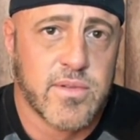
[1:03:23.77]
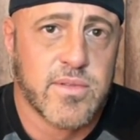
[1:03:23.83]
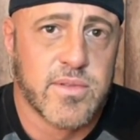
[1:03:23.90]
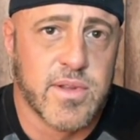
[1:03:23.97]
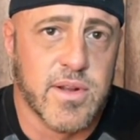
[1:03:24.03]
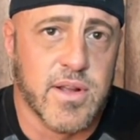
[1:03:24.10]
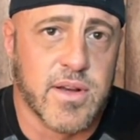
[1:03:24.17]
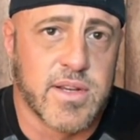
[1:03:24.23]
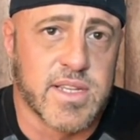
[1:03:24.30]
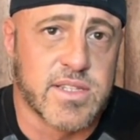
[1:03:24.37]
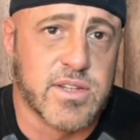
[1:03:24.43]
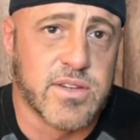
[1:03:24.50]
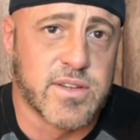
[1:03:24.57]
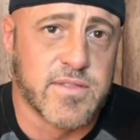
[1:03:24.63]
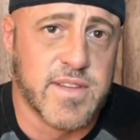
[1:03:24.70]
You know, because
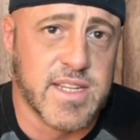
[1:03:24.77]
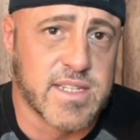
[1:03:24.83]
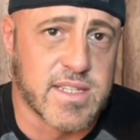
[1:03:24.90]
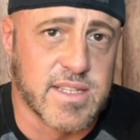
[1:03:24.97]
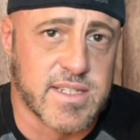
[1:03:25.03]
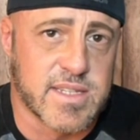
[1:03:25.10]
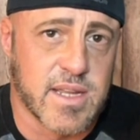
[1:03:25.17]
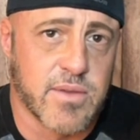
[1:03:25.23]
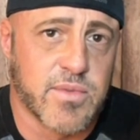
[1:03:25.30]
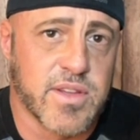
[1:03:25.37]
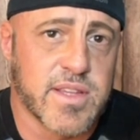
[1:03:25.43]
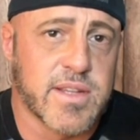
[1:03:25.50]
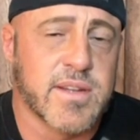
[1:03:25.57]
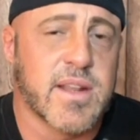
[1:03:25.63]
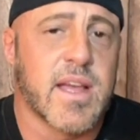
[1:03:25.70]
you could easily say, well,
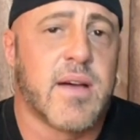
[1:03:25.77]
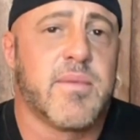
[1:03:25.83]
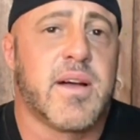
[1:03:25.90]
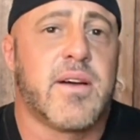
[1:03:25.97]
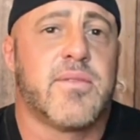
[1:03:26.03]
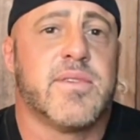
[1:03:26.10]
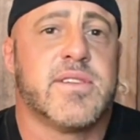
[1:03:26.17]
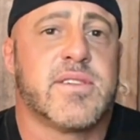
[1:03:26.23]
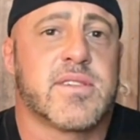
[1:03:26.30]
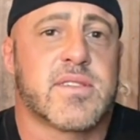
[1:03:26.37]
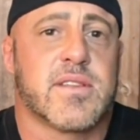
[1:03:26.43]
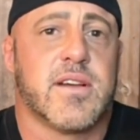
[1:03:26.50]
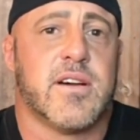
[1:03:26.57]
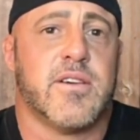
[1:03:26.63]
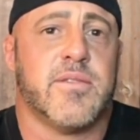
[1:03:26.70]
then how about we just
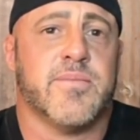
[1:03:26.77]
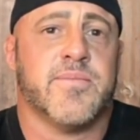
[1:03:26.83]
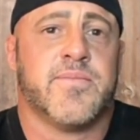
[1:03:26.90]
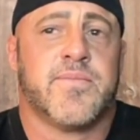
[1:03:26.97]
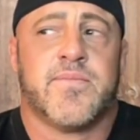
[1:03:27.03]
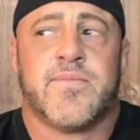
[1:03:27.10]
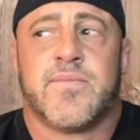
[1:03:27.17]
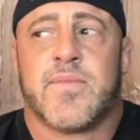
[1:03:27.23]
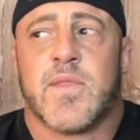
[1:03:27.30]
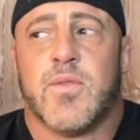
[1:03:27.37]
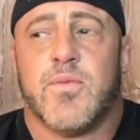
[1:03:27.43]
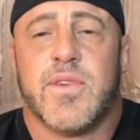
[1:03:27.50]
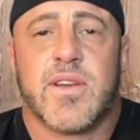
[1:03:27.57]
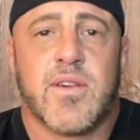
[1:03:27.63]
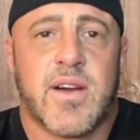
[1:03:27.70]
um,
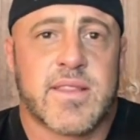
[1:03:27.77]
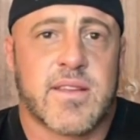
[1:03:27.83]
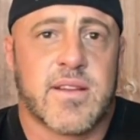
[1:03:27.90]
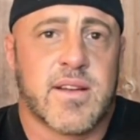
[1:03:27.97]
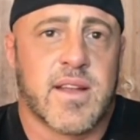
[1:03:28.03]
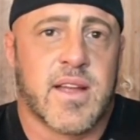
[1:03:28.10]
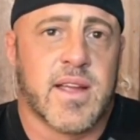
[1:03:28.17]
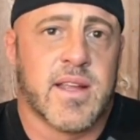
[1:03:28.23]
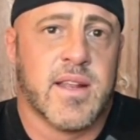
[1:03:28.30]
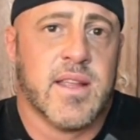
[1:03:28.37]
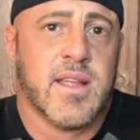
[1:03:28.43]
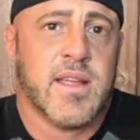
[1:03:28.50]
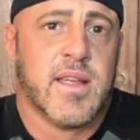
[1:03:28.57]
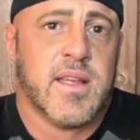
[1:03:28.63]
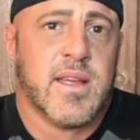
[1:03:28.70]
we go out there tonight
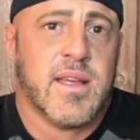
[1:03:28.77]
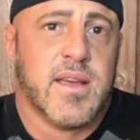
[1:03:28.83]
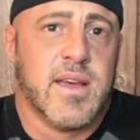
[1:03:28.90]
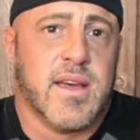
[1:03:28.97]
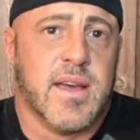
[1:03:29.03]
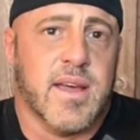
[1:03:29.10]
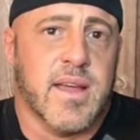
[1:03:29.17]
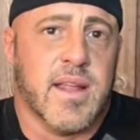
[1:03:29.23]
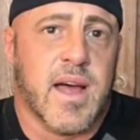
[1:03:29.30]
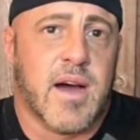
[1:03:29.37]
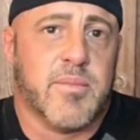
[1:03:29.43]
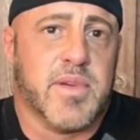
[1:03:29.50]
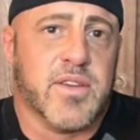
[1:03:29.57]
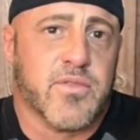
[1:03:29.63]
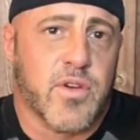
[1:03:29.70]
and I'll
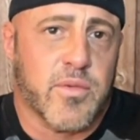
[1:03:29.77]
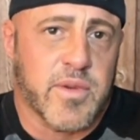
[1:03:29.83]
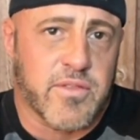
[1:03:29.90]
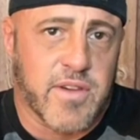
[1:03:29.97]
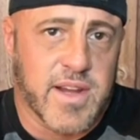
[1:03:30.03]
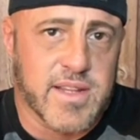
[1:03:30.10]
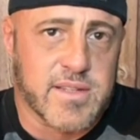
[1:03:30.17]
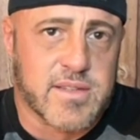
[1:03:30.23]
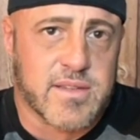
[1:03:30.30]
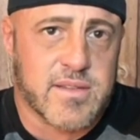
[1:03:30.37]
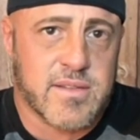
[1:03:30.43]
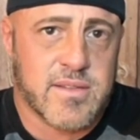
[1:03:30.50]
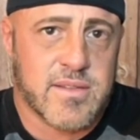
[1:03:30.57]
beat Roman Reigns.